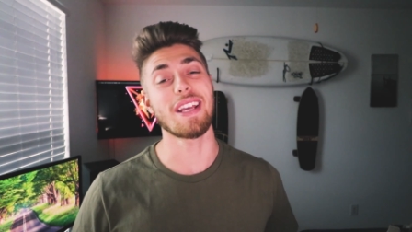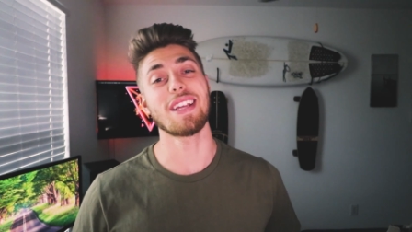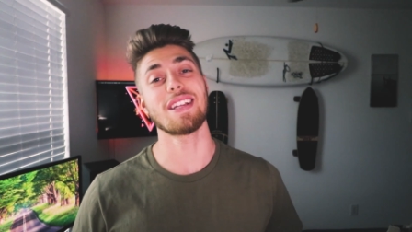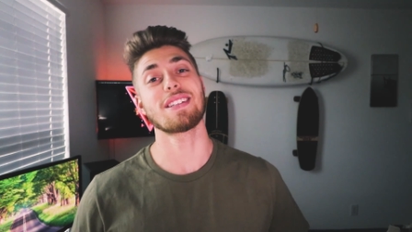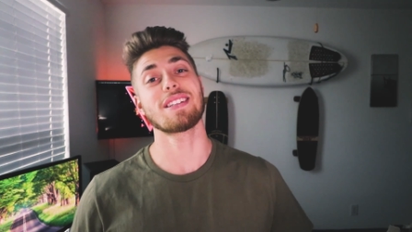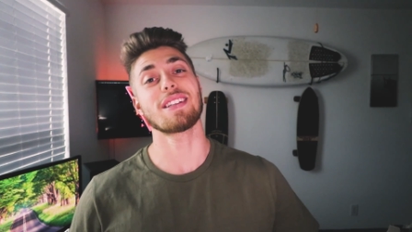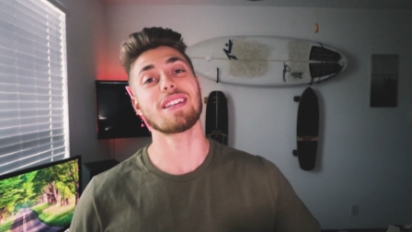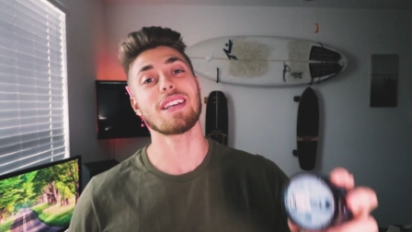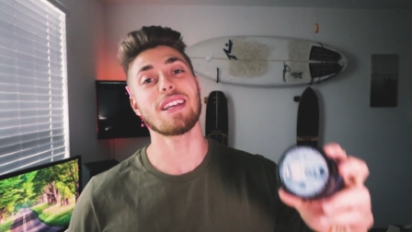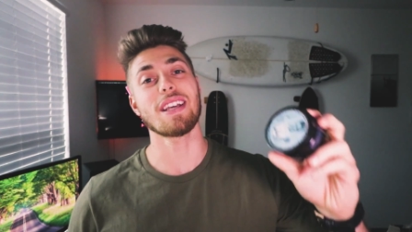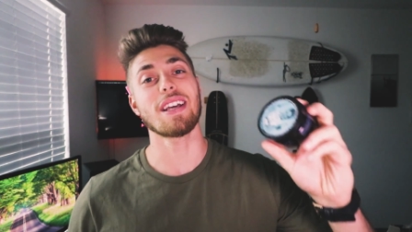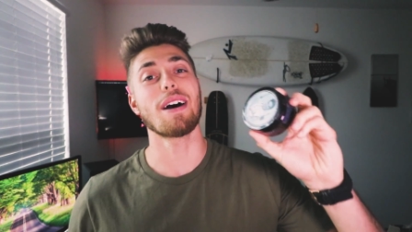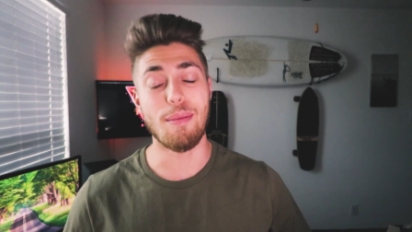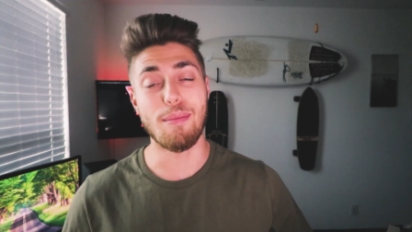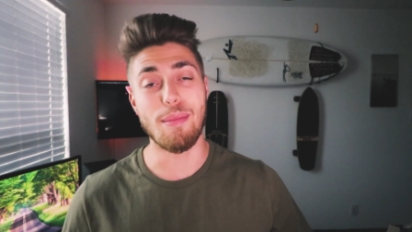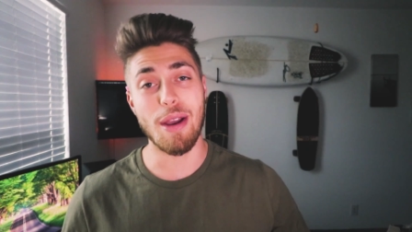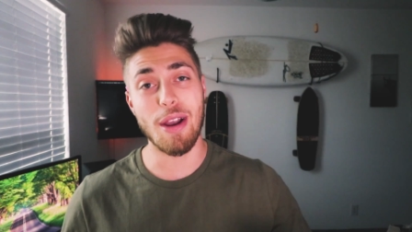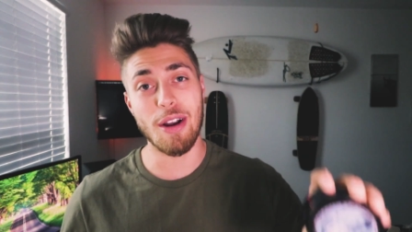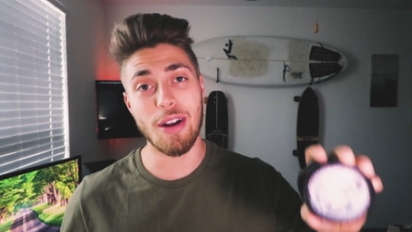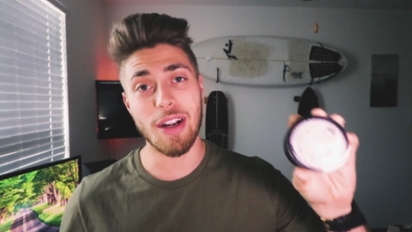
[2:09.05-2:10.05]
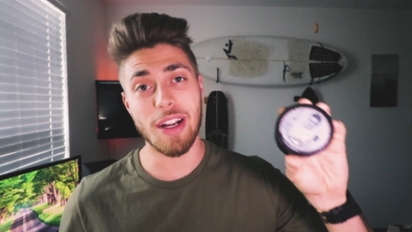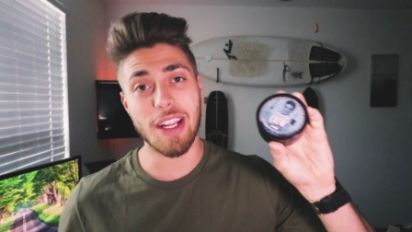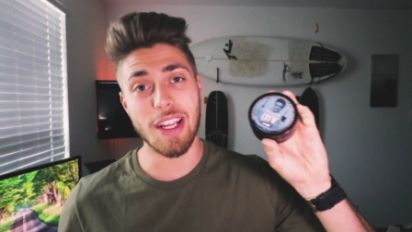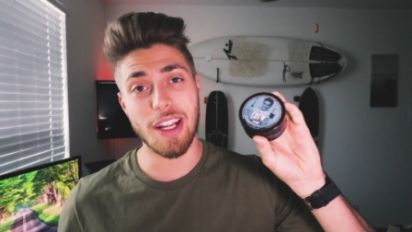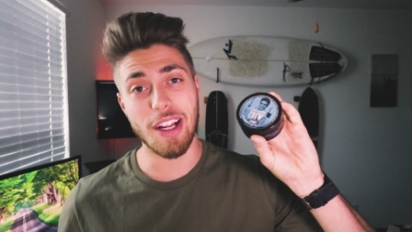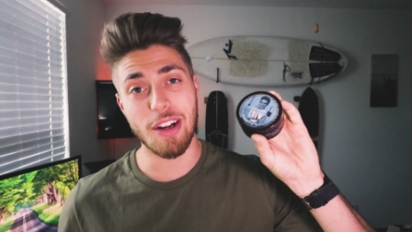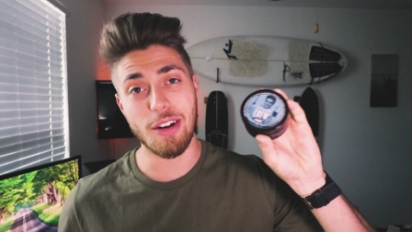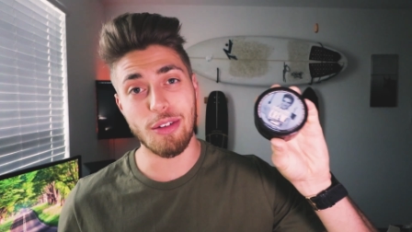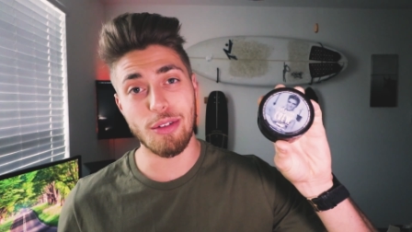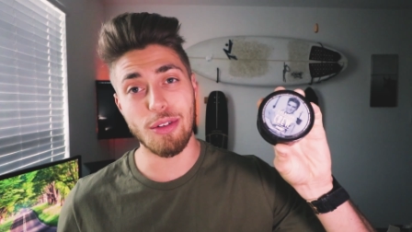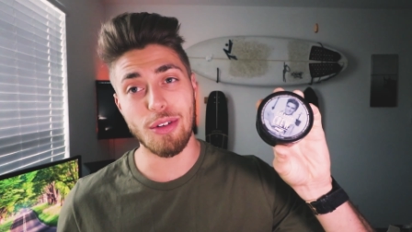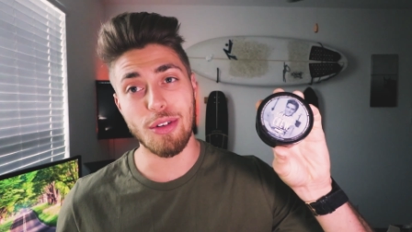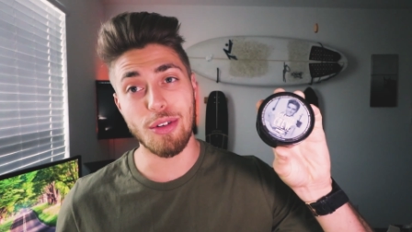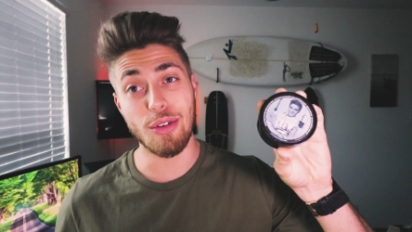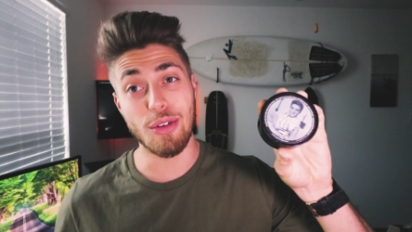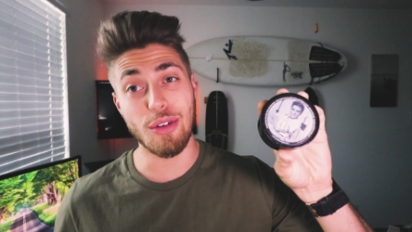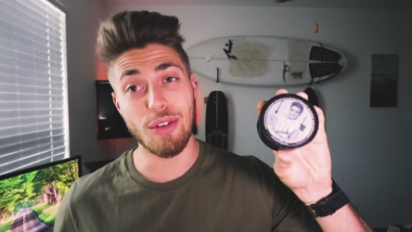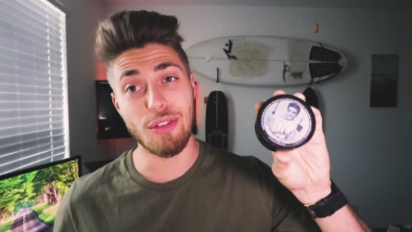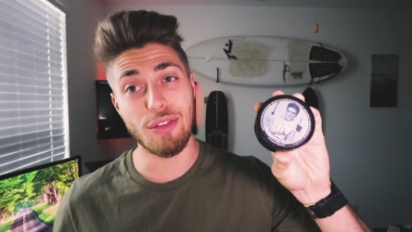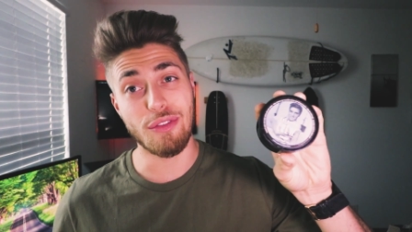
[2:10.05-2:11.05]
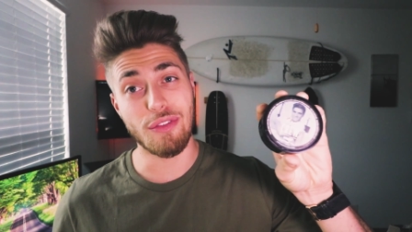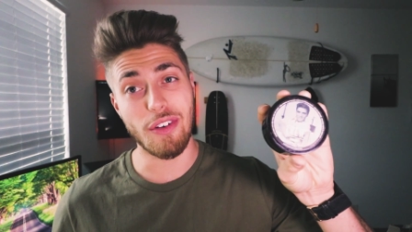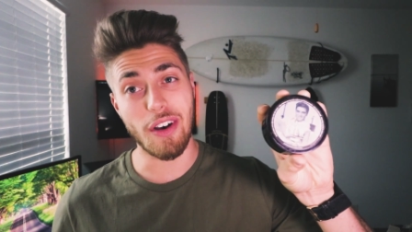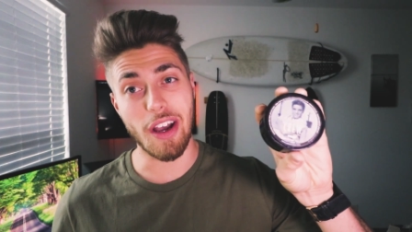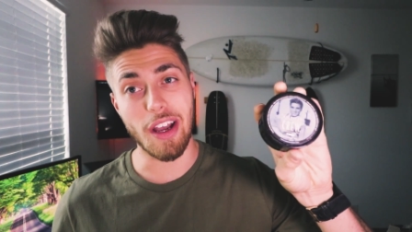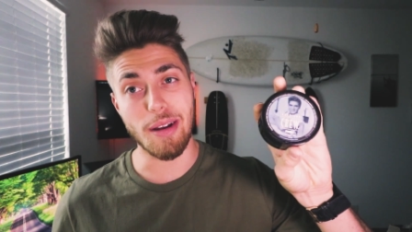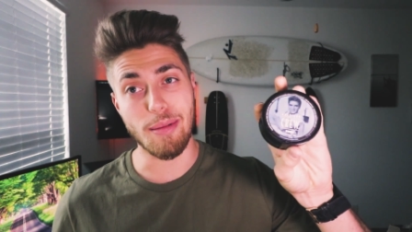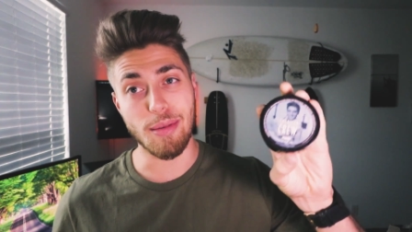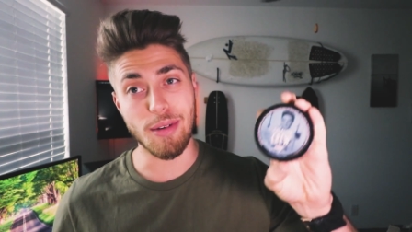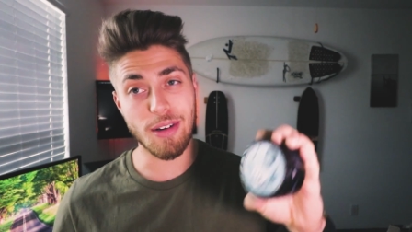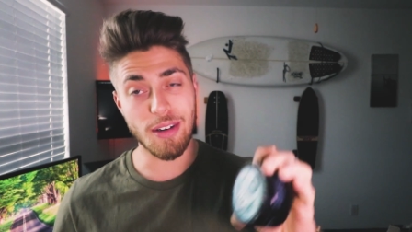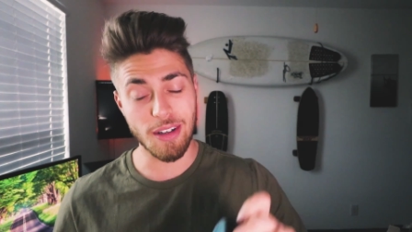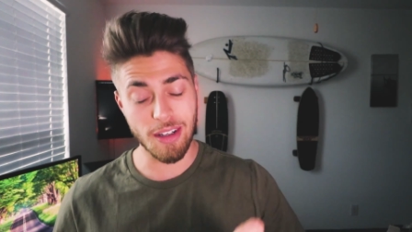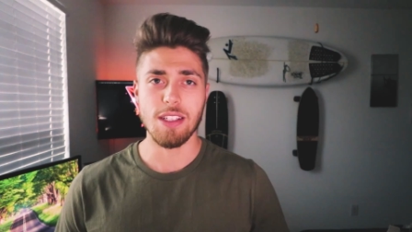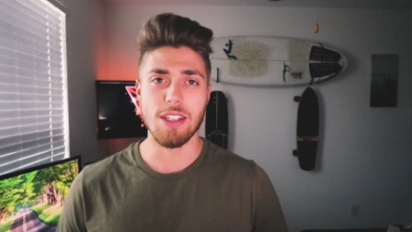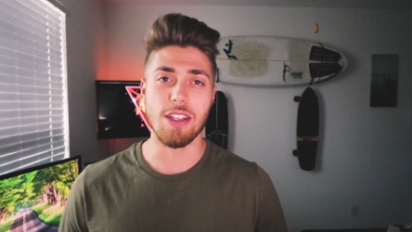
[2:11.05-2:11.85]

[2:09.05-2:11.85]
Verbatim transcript: It's the American Crew Fiber.